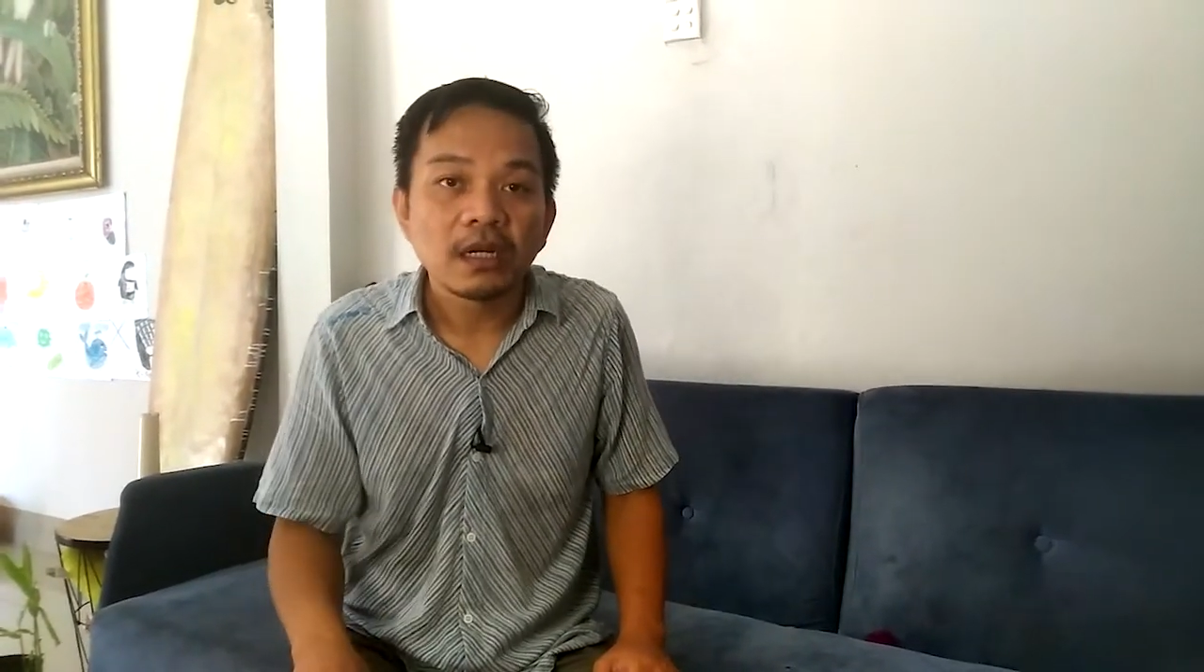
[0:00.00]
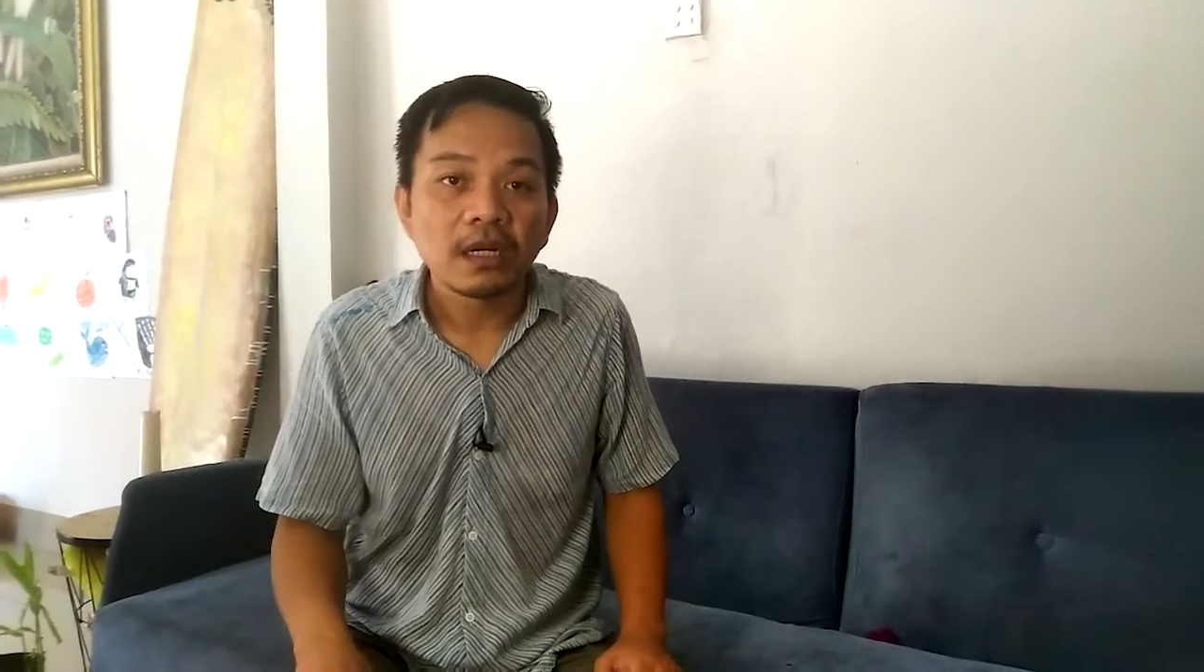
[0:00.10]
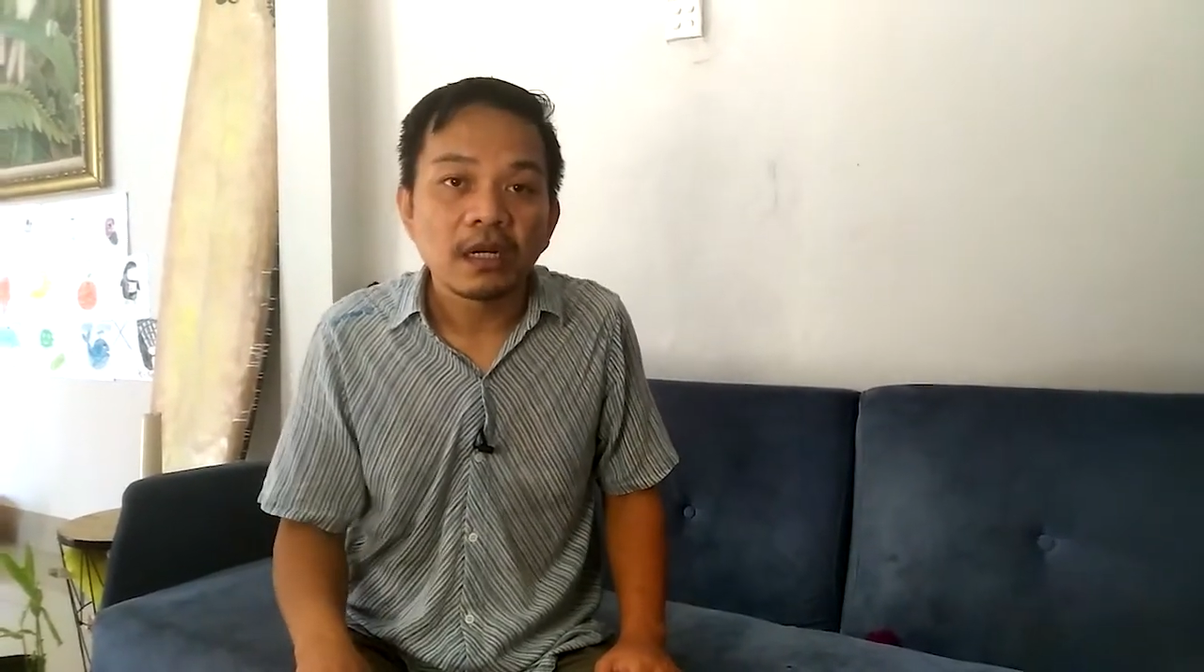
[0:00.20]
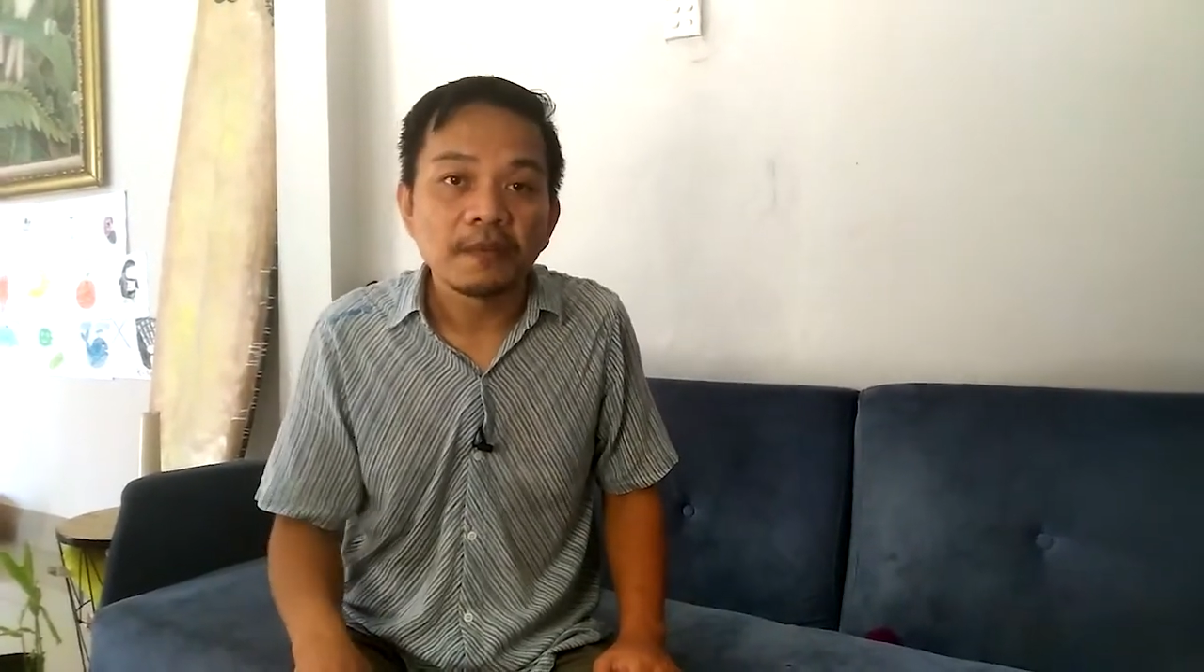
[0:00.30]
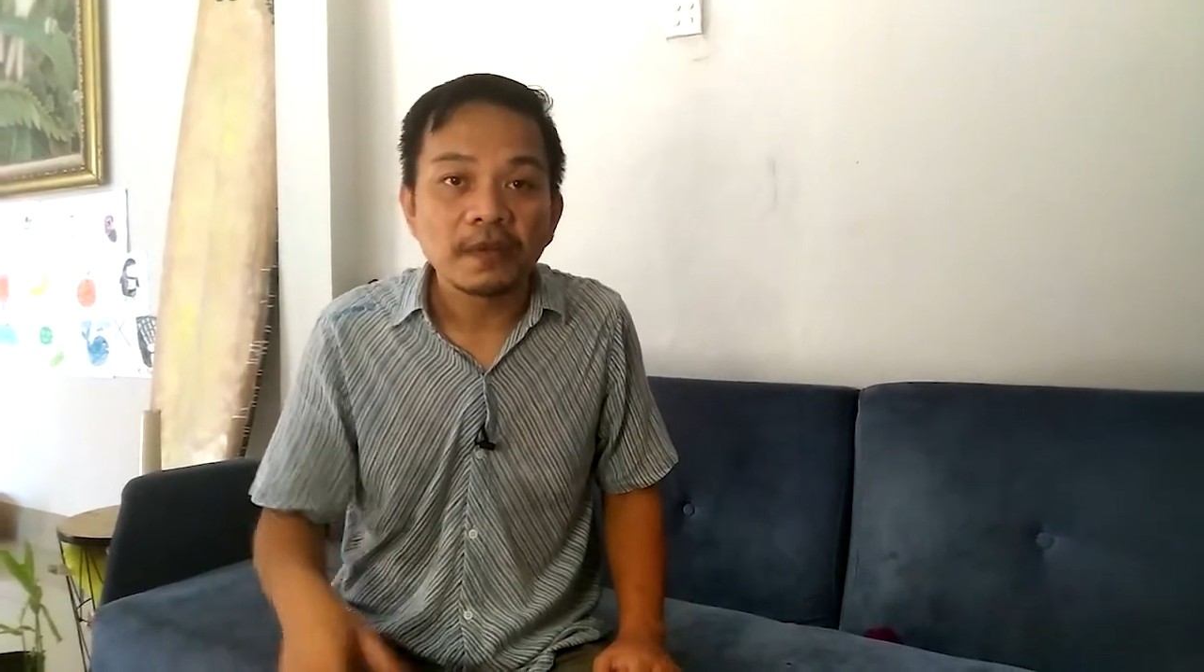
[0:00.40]

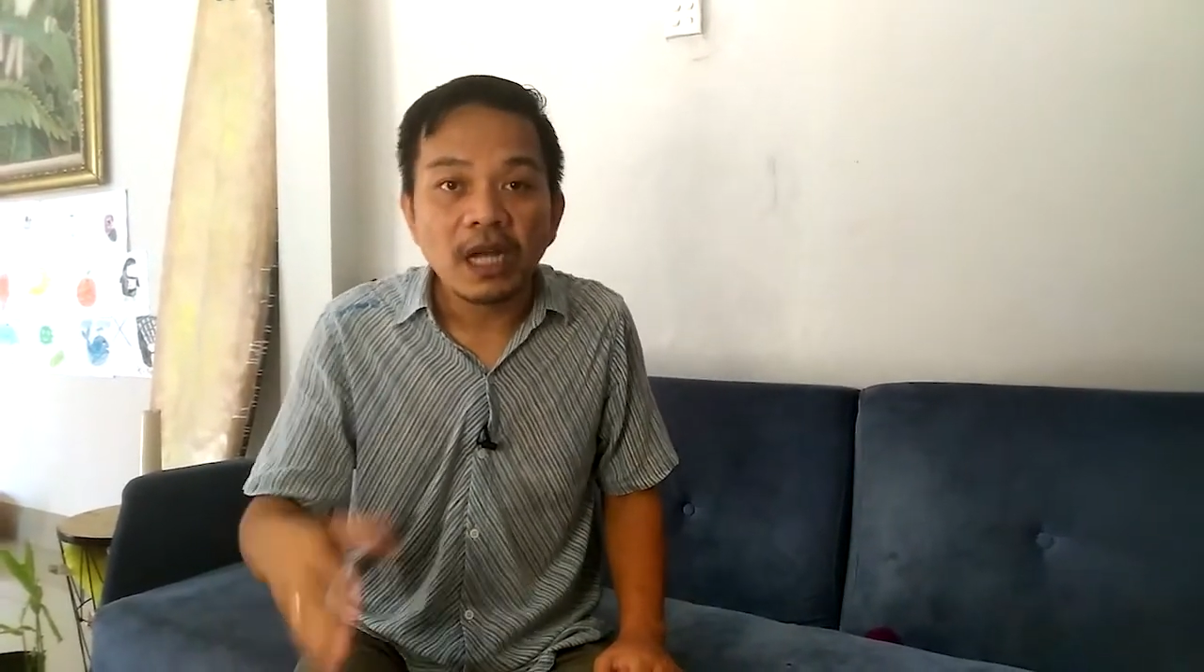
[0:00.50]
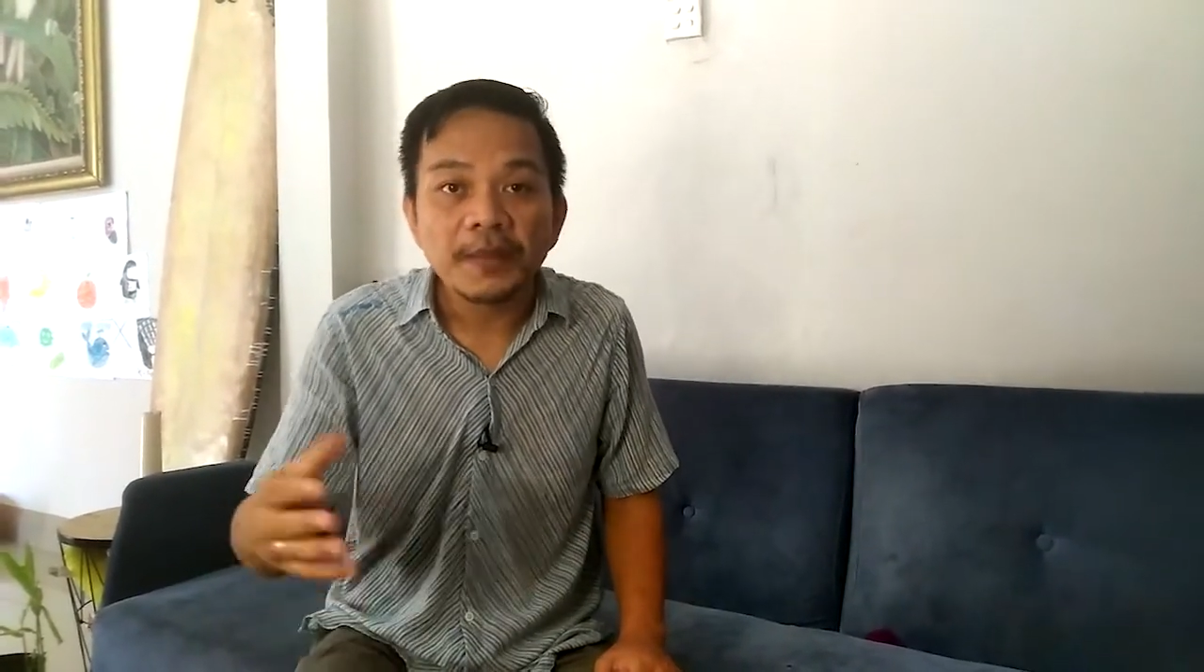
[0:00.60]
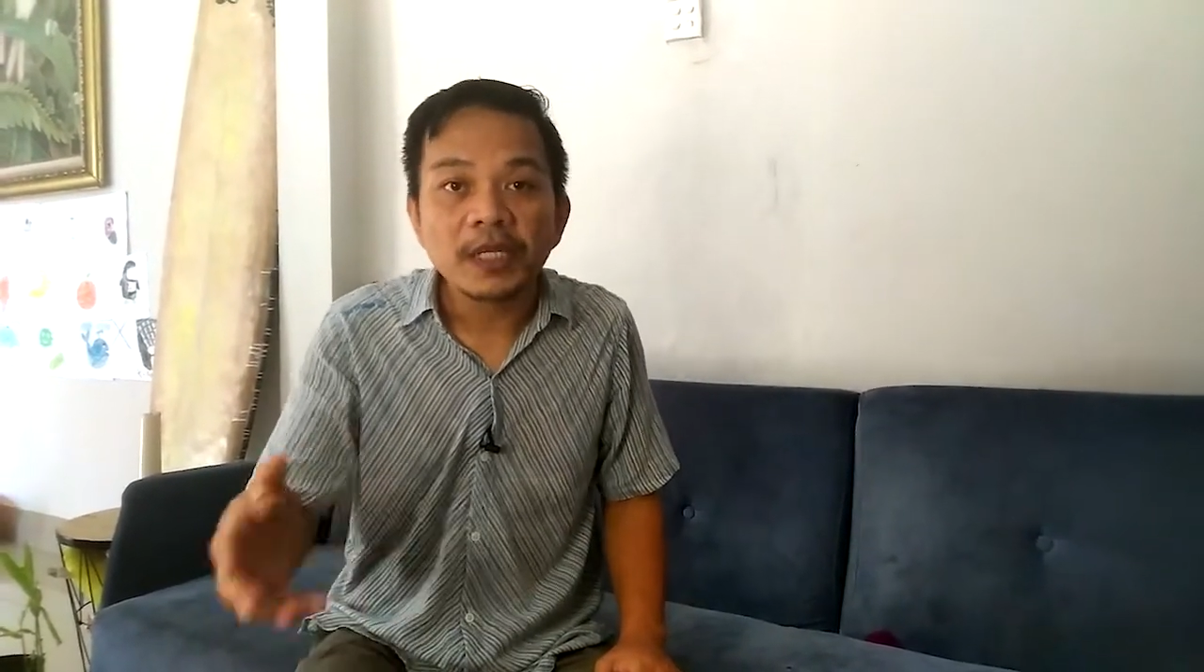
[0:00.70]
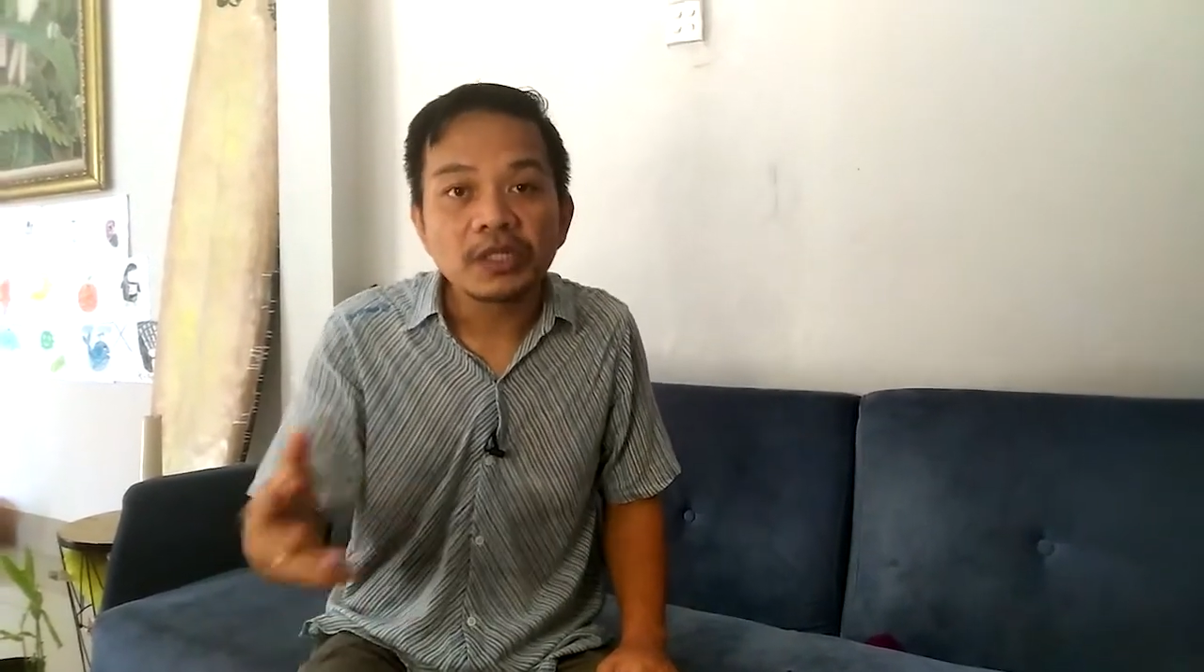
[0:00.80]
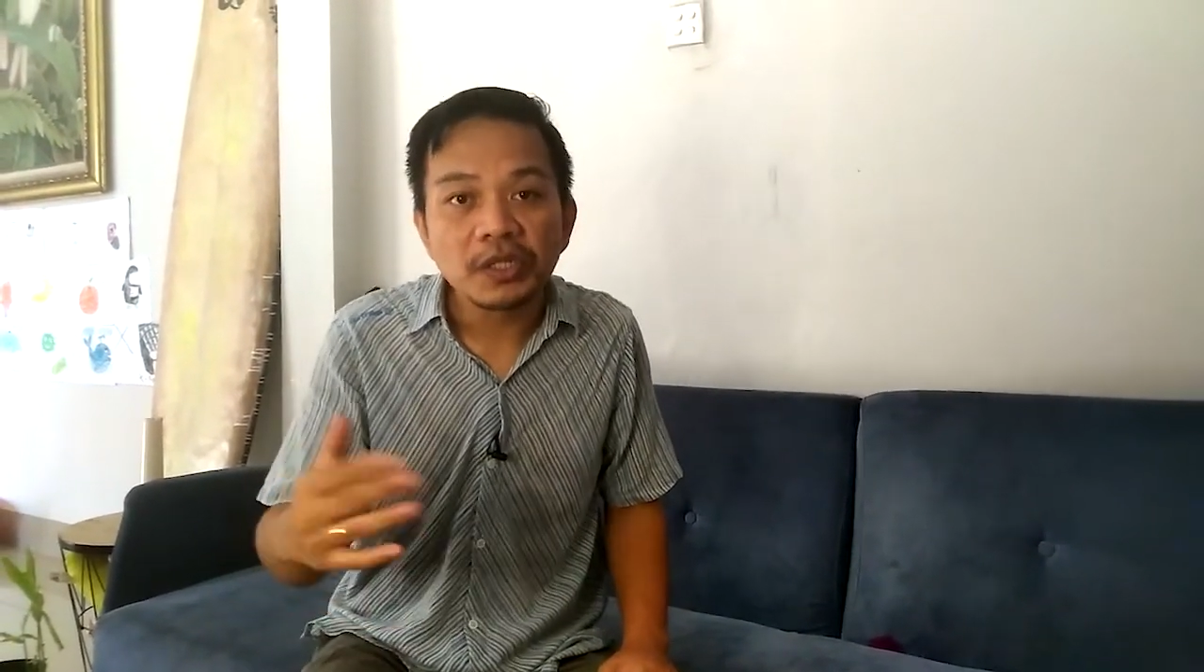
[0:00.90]
coming